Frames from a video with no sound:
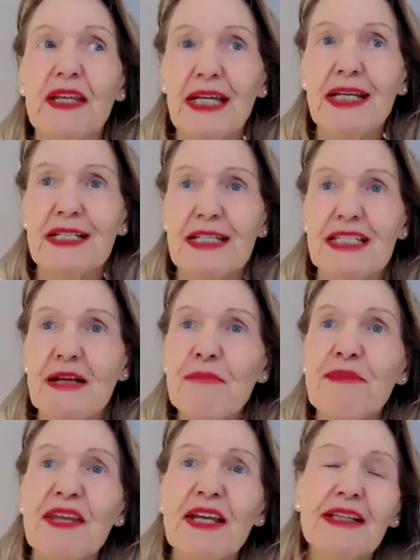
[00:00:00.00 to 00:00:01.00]
It's
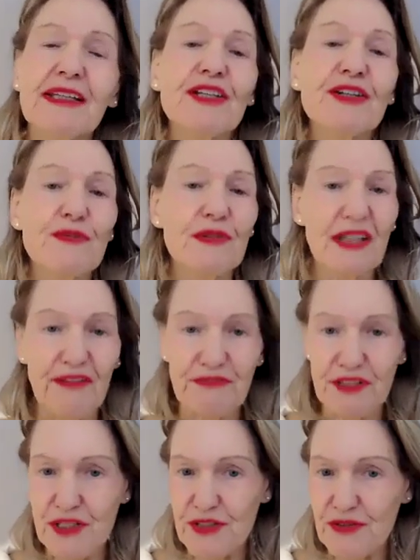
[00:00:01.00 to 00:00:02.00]
something that you love
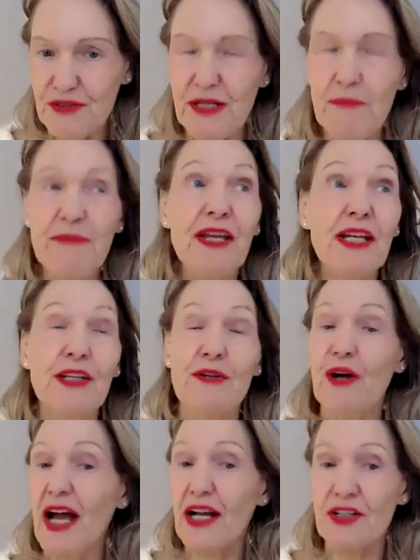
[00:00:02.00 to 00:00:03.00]
to do, something
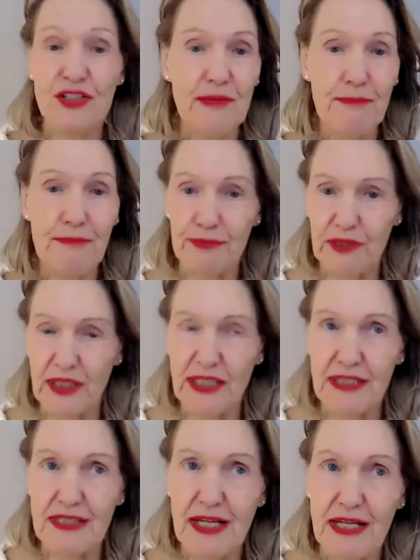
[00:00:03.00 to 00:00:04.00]
you're actually
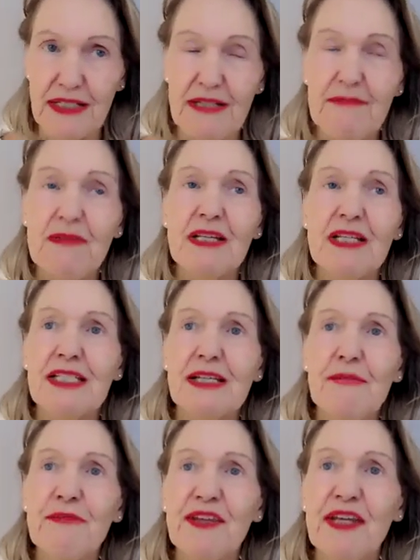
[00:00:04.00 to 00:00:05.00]
brilliant at,
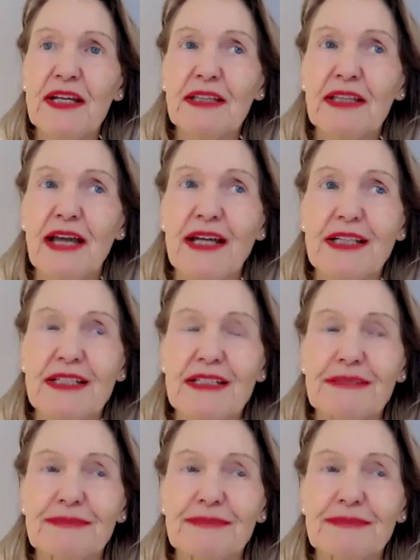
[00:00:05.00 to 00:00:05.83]
something that